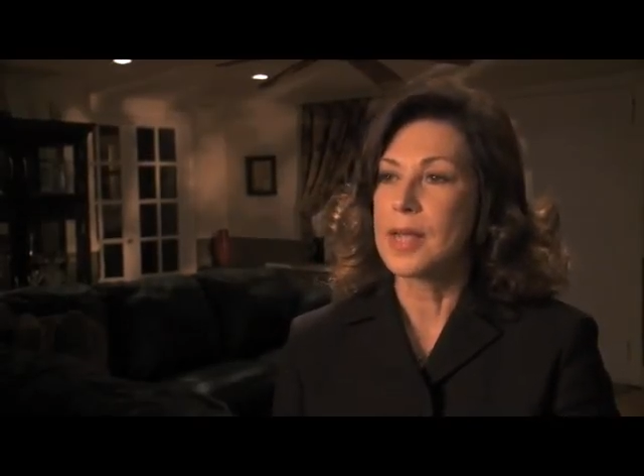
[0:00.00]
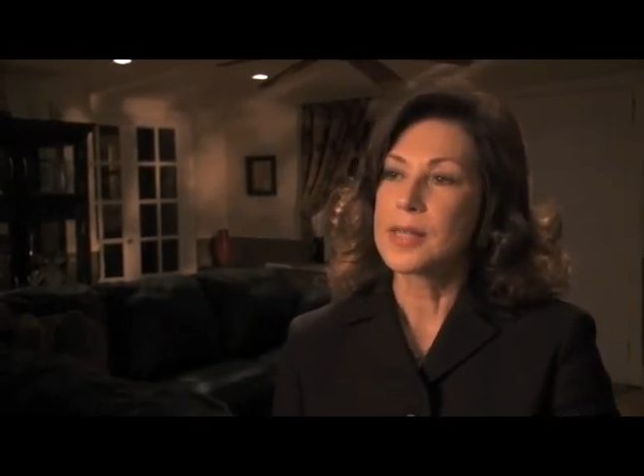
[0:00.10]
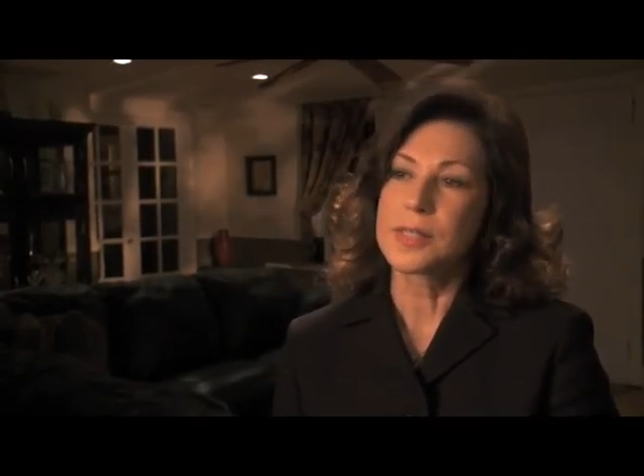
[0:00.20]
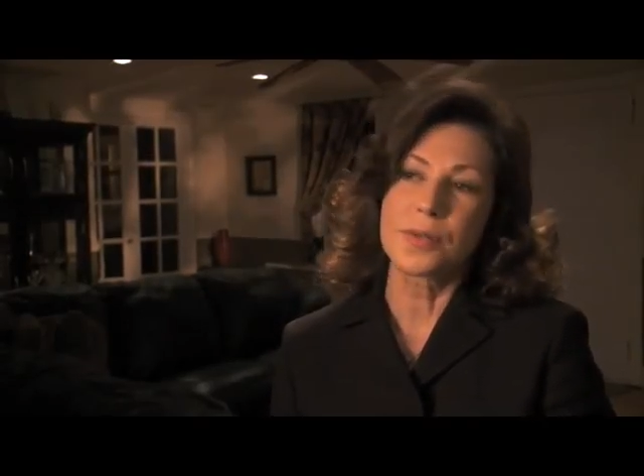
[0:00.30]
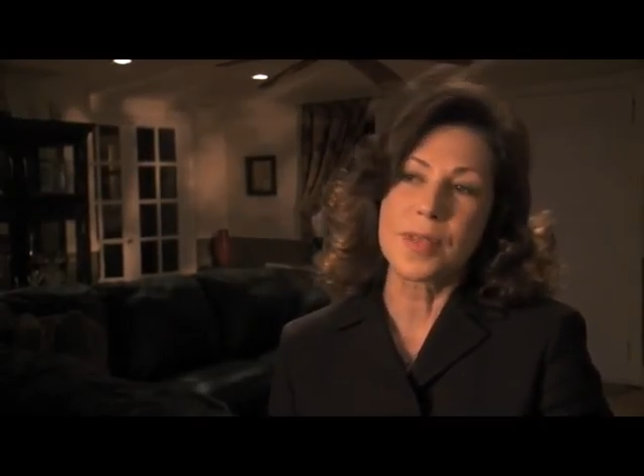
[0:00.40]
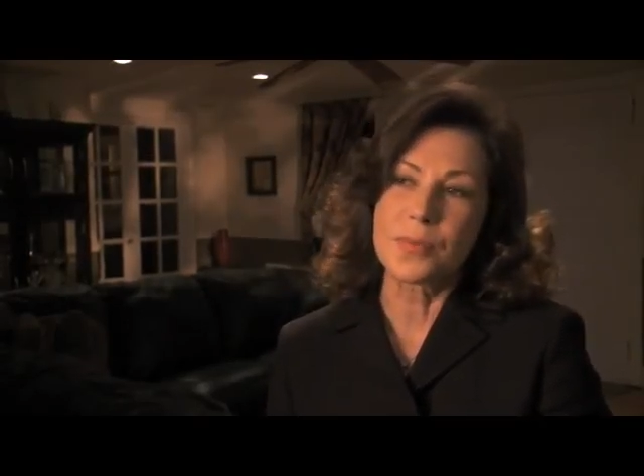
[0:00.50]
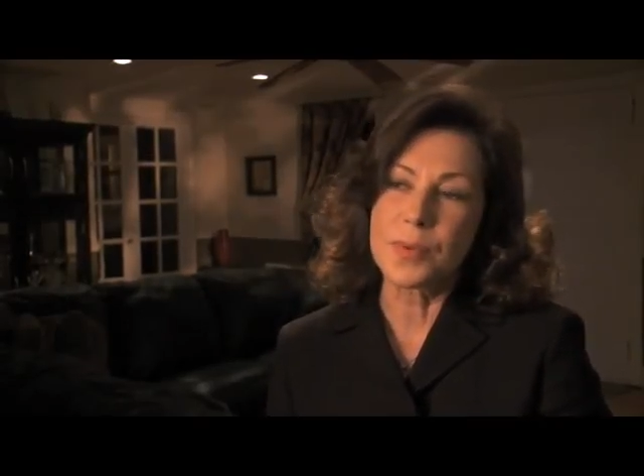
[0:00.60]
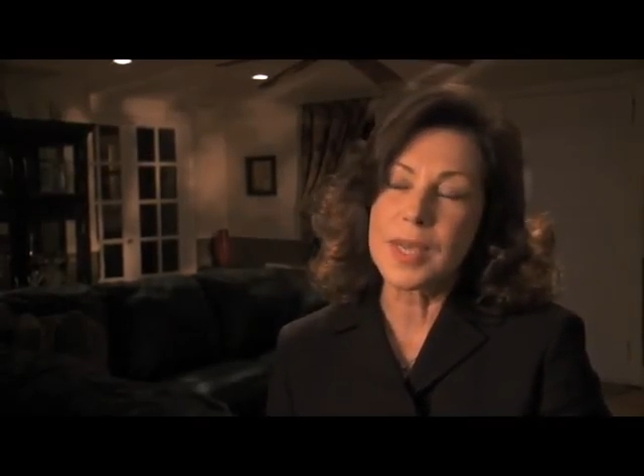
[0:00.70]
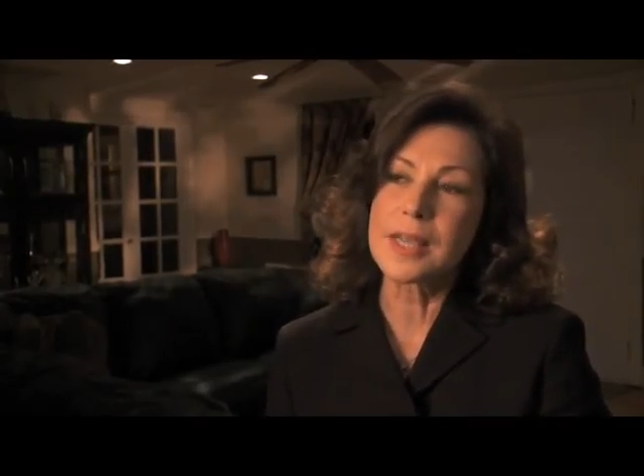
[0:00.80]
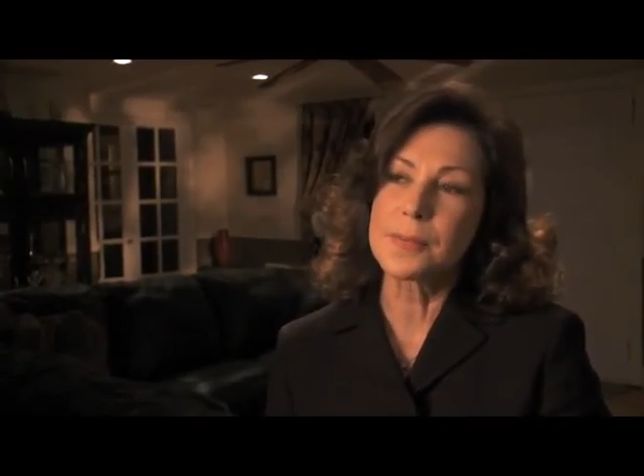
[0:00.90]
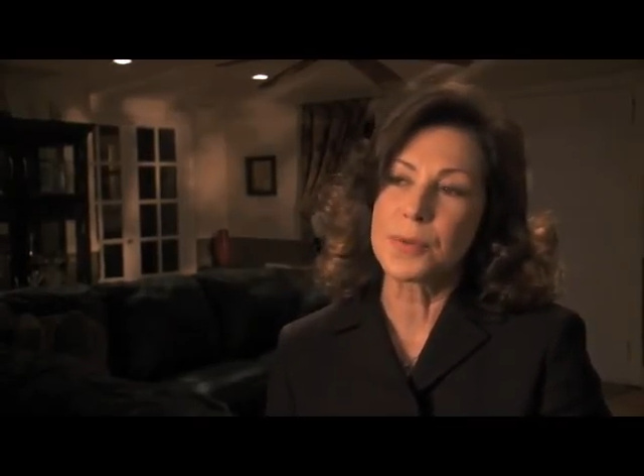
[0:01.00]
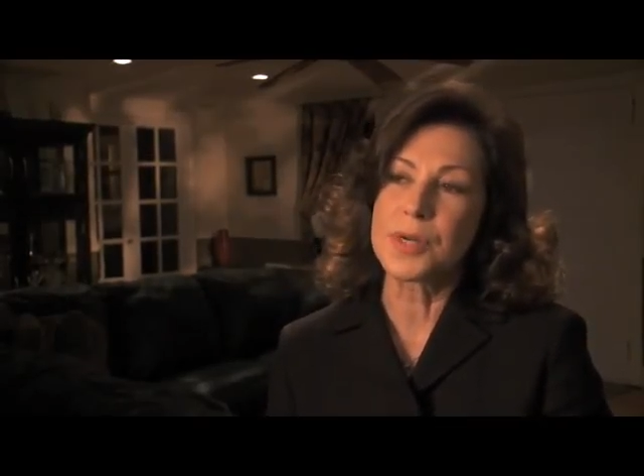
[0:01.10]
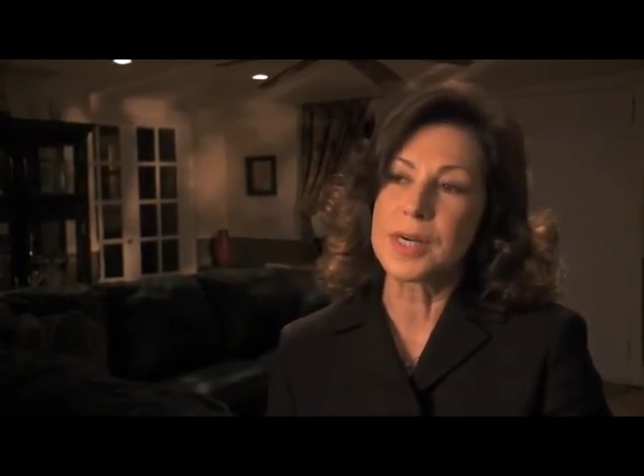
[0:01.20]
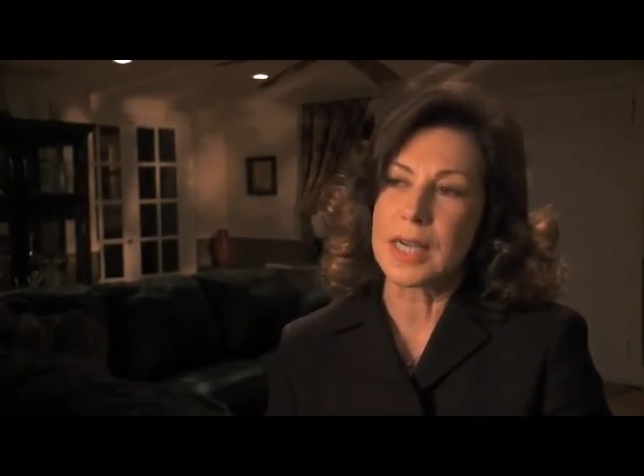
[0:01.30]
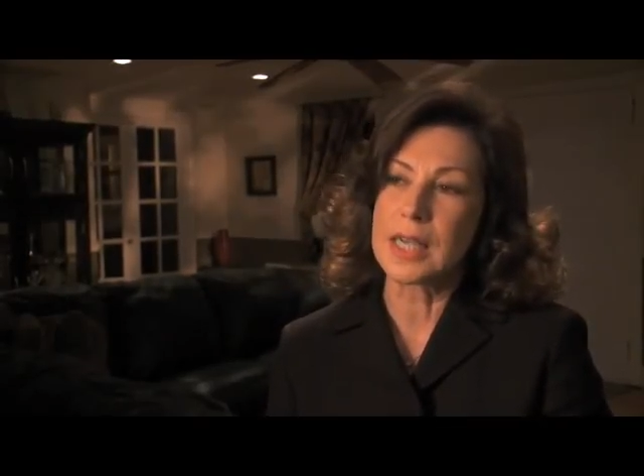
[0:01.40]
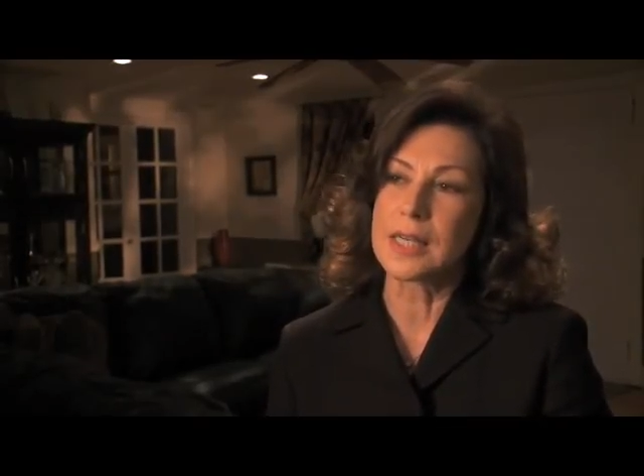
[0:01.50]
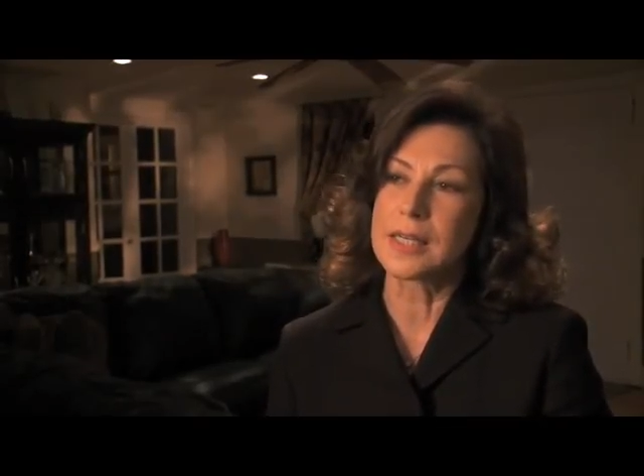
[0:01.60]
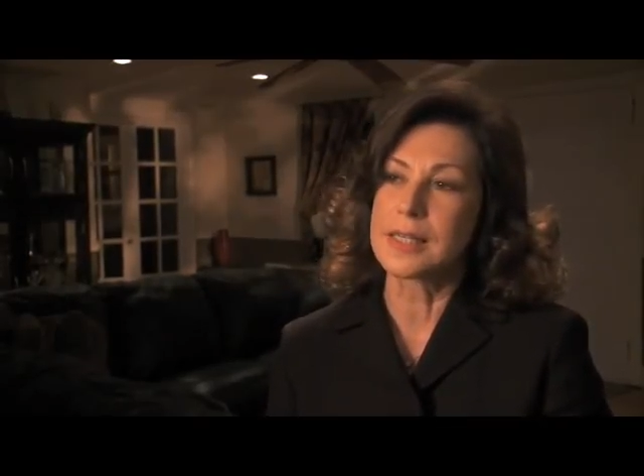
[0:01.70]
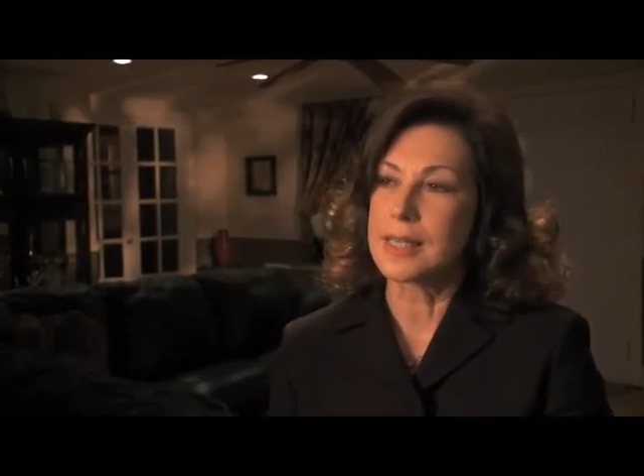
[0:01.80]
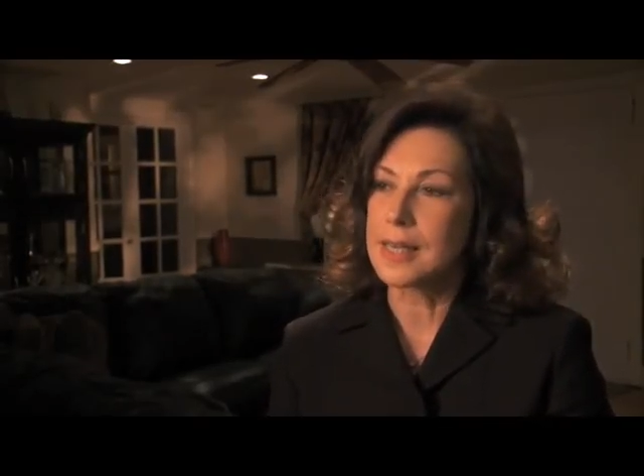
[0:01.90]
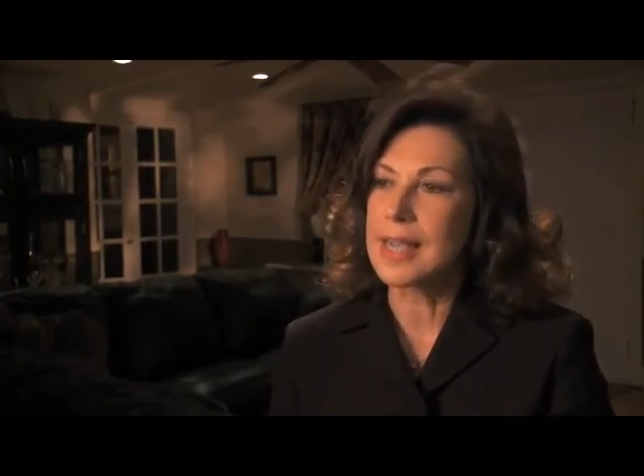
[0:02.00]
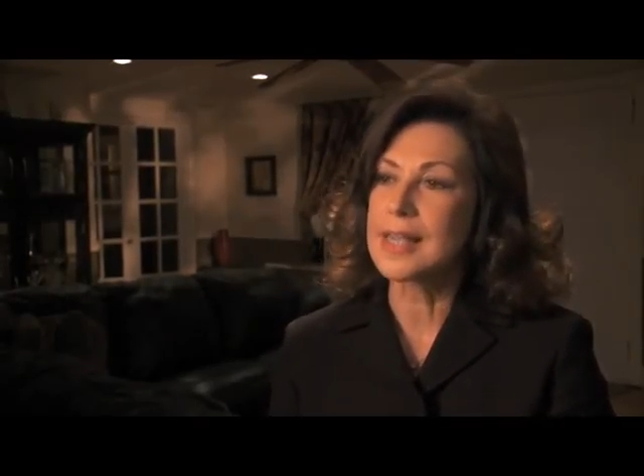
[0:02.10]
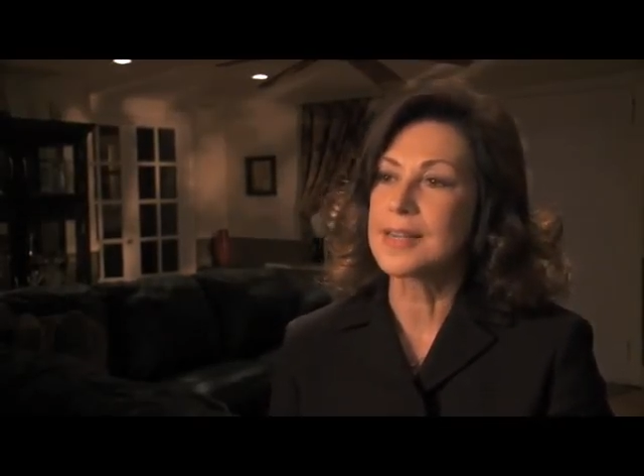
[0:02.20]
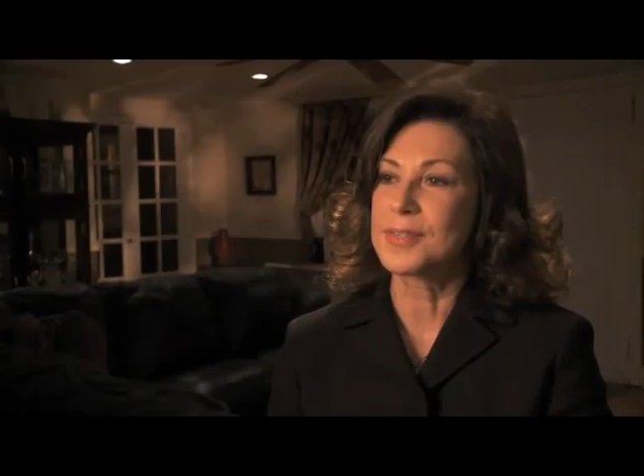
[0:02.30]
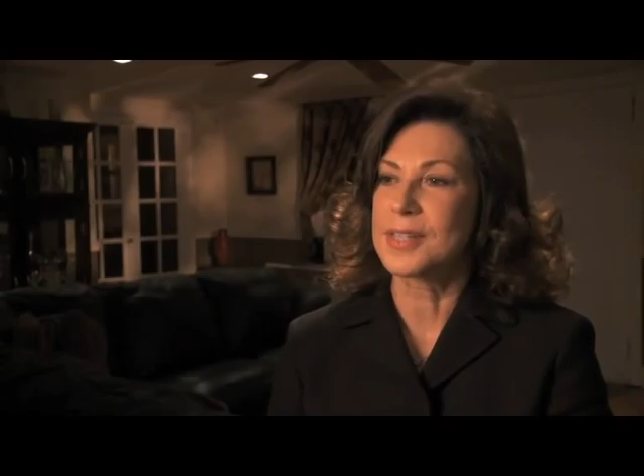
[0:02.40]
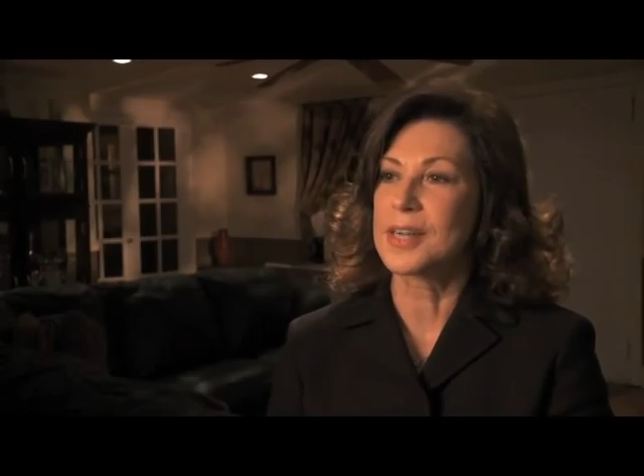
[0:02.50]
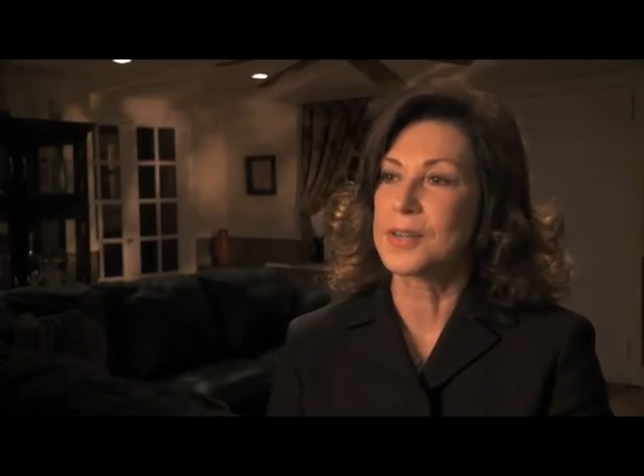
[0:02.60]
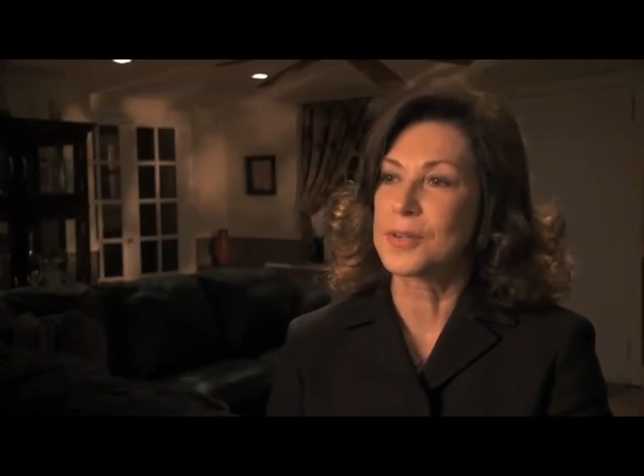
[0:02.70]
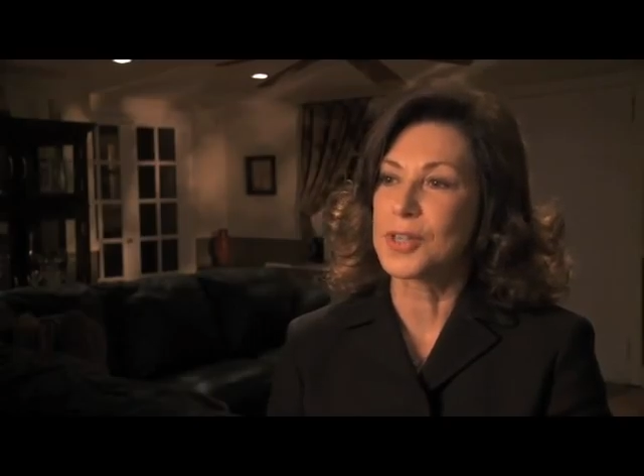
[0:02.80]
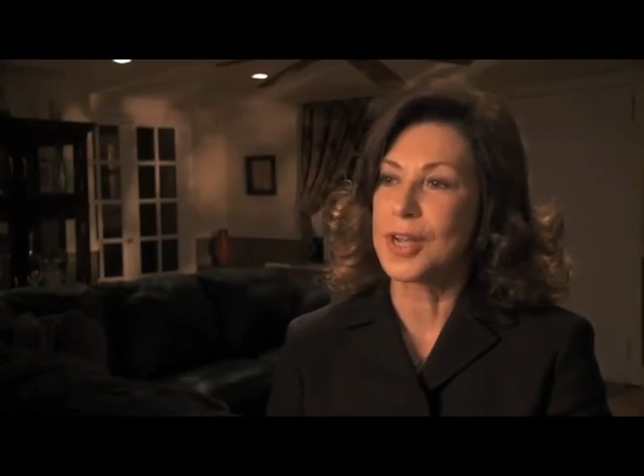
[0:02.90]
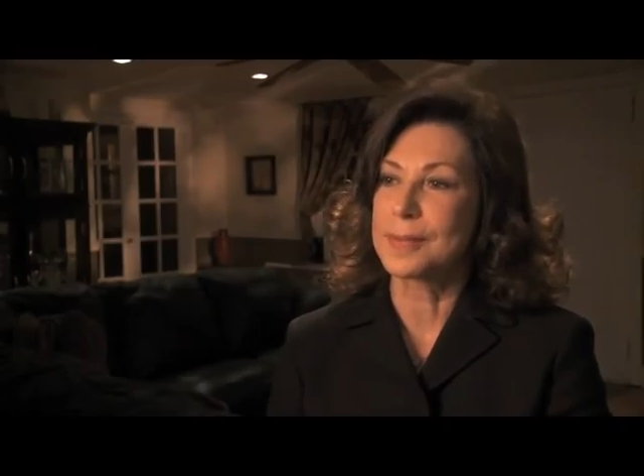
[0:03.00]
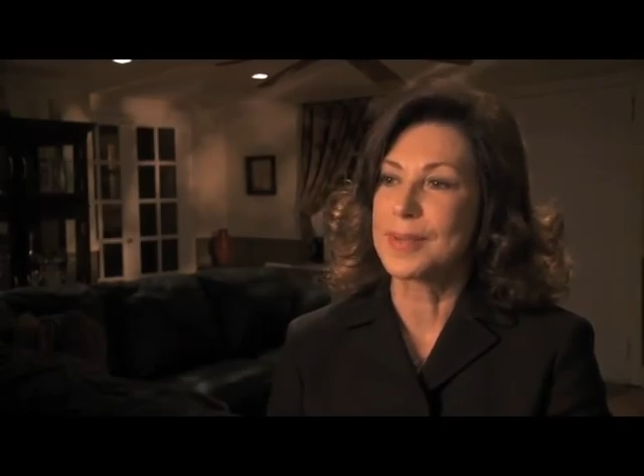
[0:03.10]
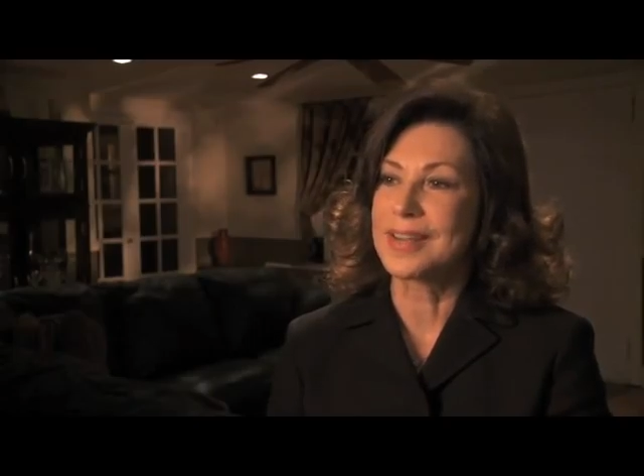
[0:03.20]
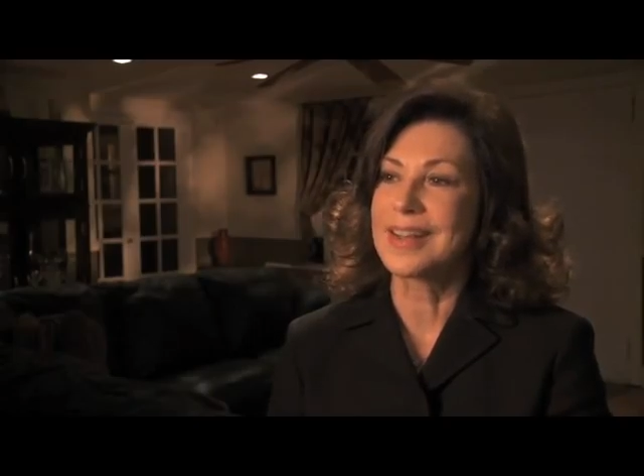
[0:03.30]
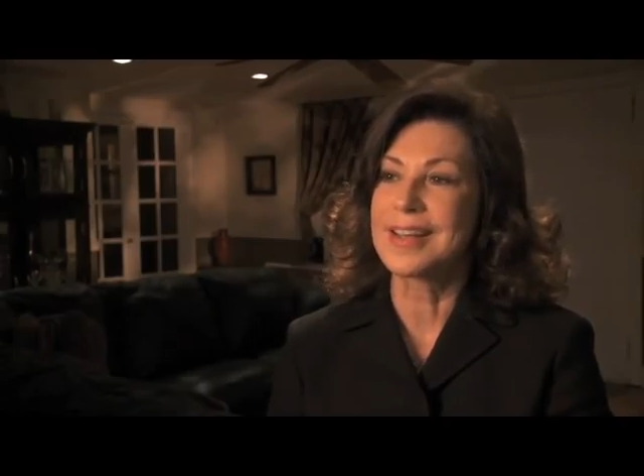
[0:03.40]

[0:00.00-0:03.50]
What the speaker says: so that we can put an end to negative stereotyping